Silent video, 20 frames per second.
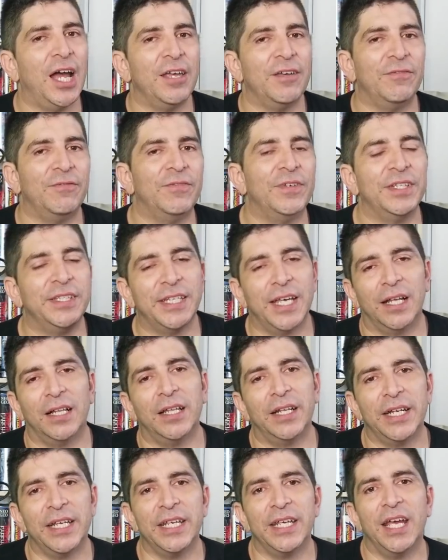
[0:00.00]

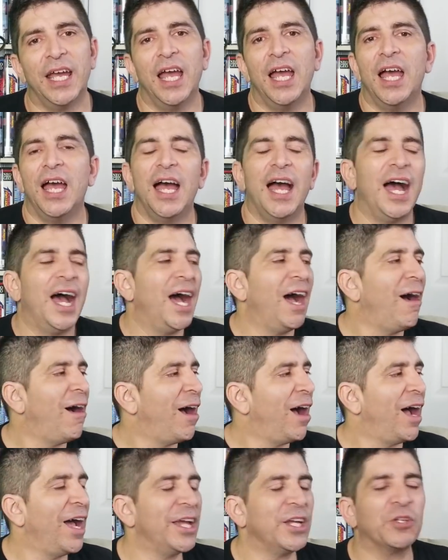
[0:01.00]
fidelity,
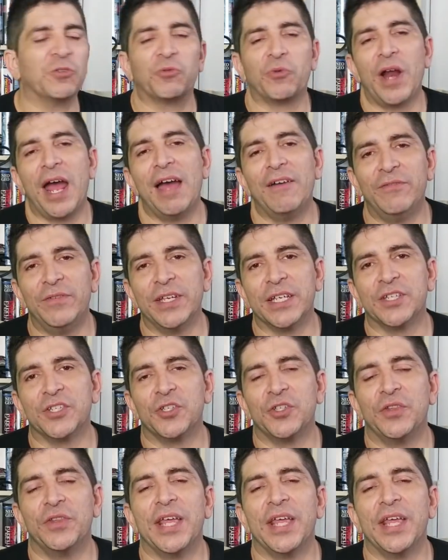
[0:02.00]
high graphics